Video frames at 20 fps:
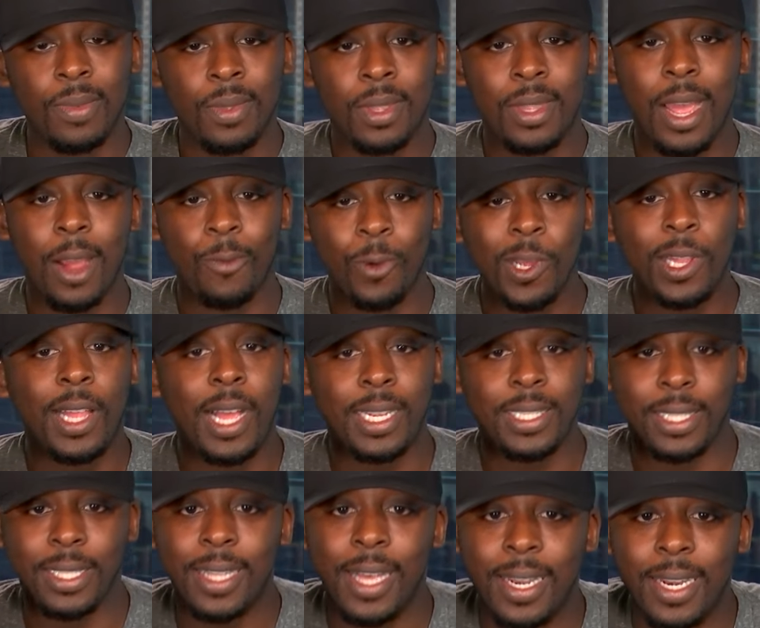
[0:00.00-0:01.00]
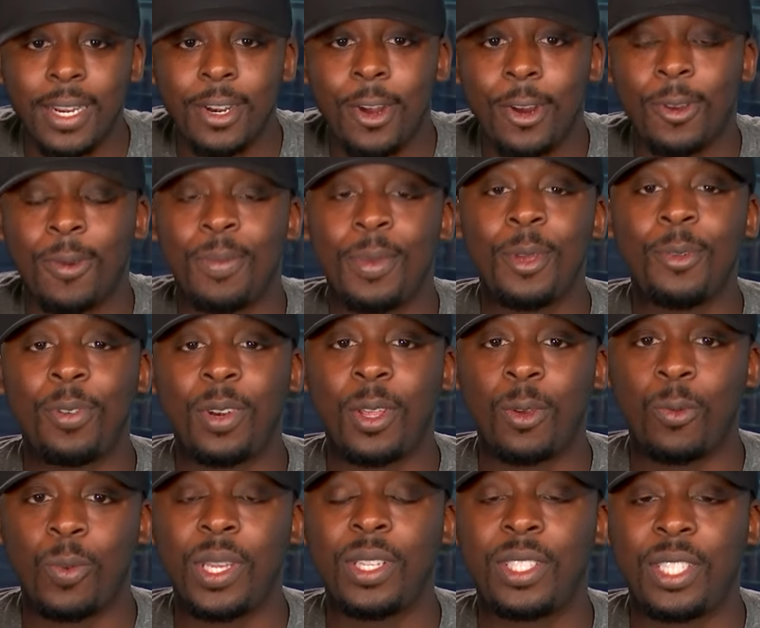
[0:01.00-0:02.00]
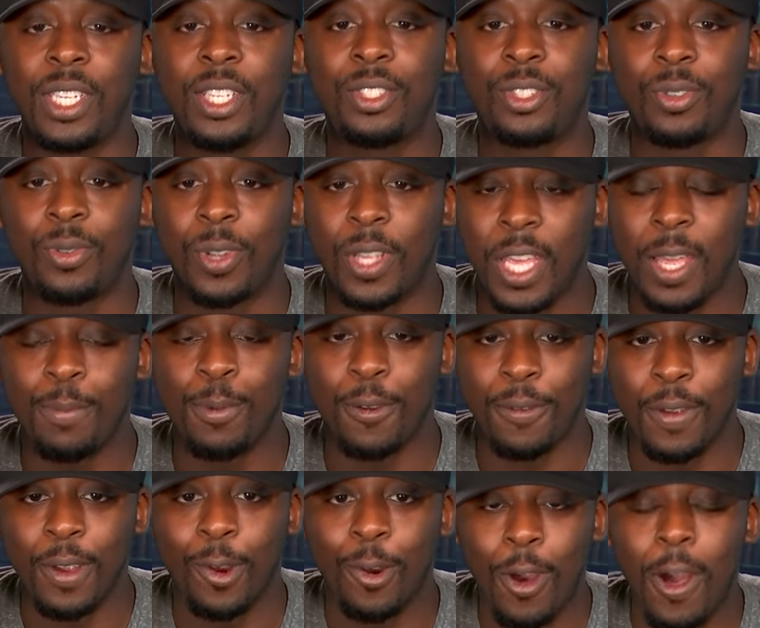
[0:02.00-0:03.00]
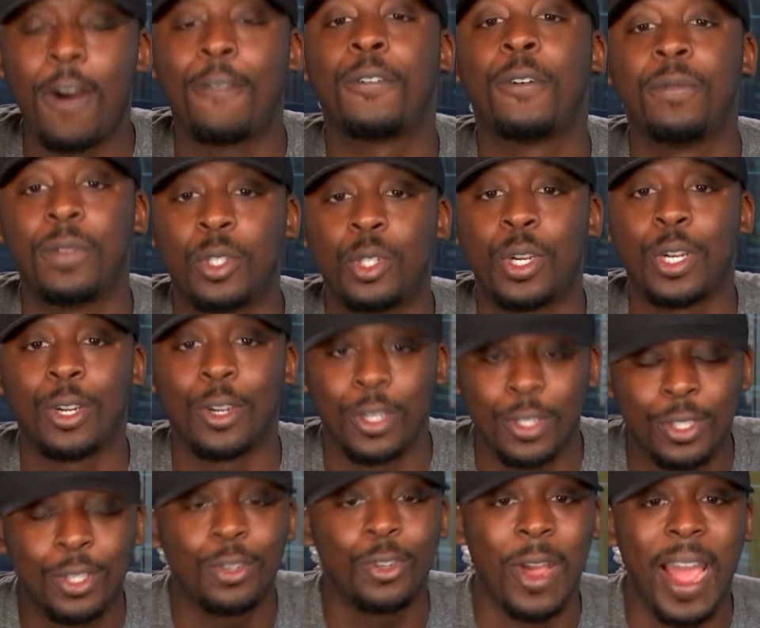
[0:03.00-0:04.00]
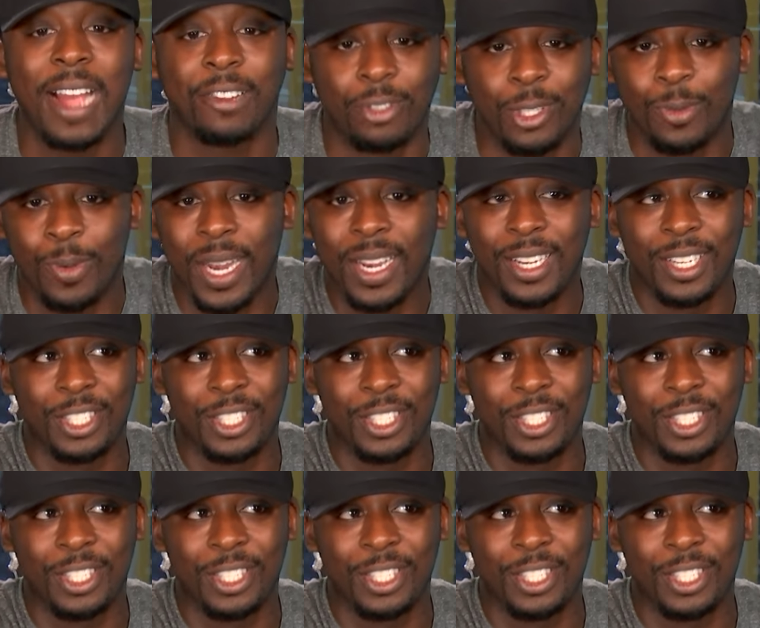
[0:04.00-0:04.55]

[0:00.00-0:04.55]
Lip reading: not realizing that in our community, we teach you to keep your finger off of the trigger until you're actually ready to